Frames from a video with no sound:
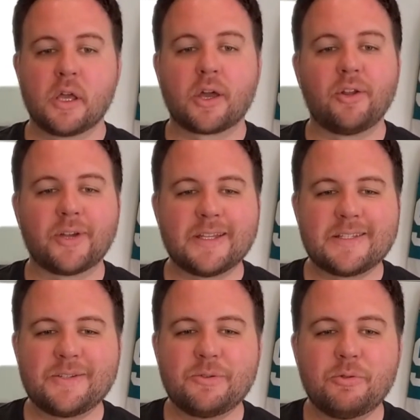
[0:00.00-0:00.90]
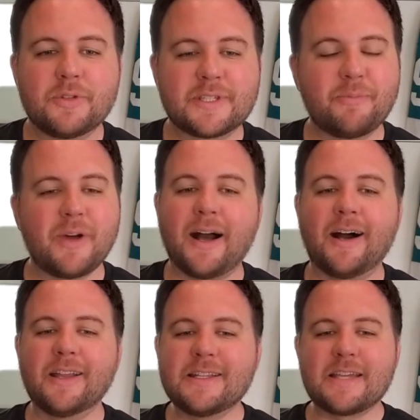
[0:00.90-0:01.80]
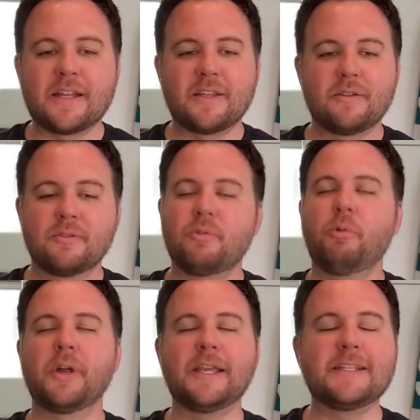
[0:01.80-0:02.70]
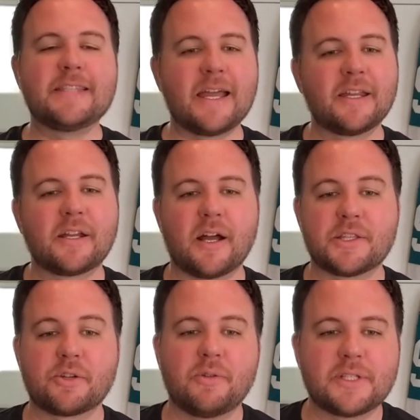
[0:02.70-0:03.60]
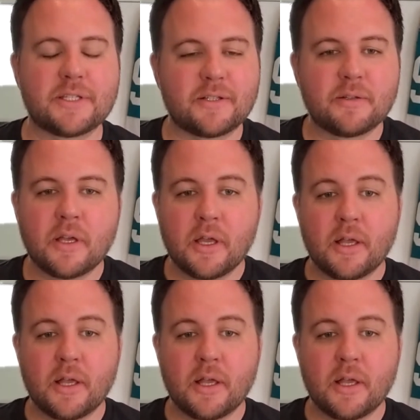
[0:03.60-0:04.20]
going to look into some unintended or intended consequences on